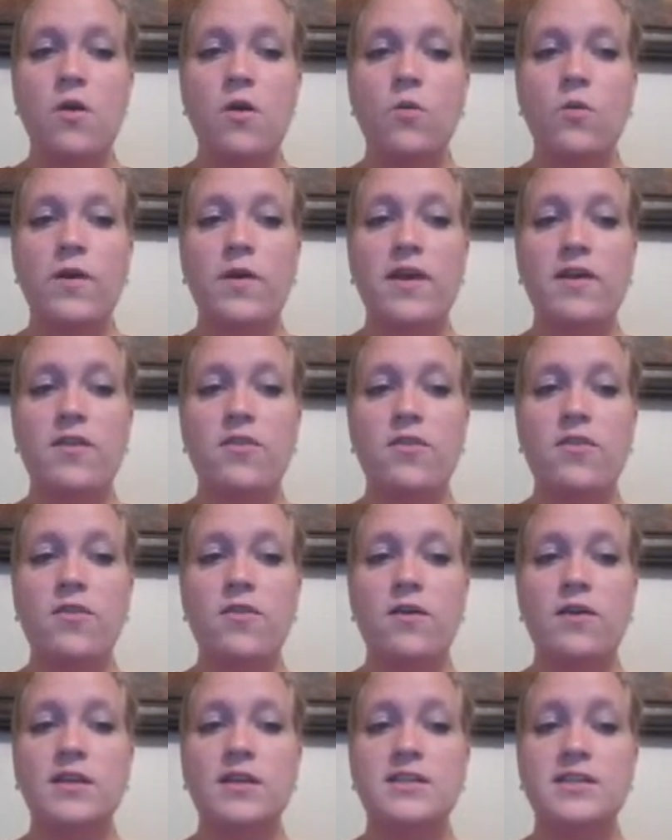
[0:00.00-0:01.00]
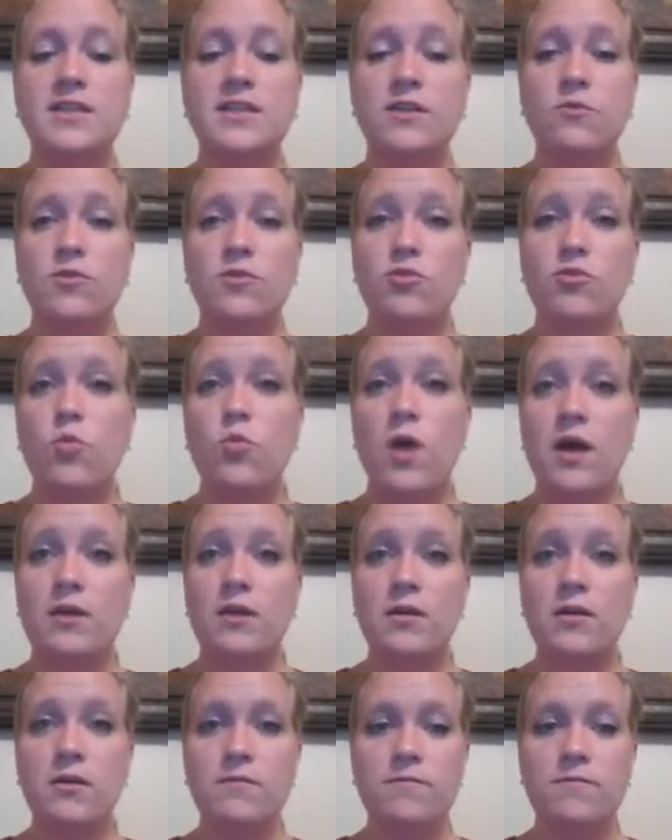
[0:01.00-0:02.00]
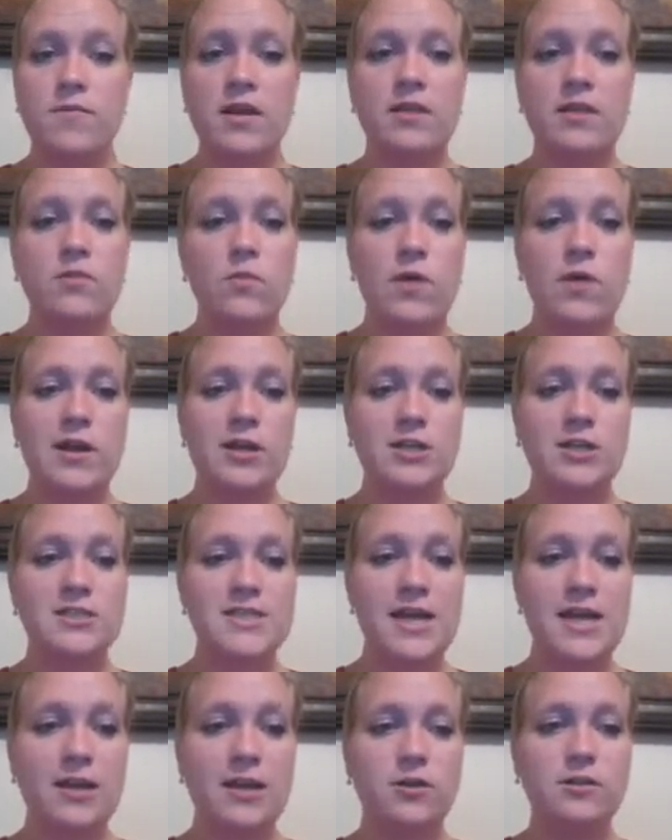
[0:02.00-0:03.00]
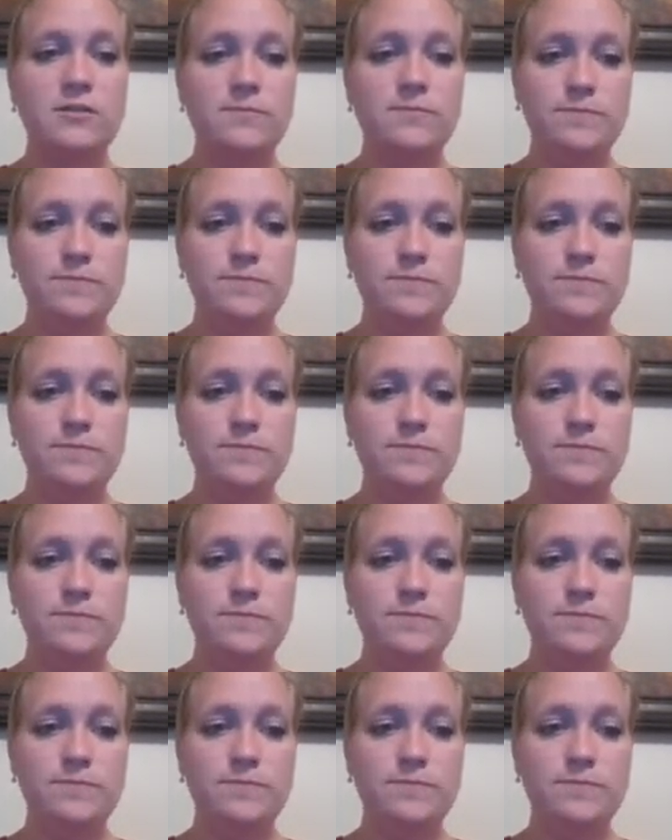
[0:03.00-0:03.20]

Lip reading: with dealing with water and the water cycle,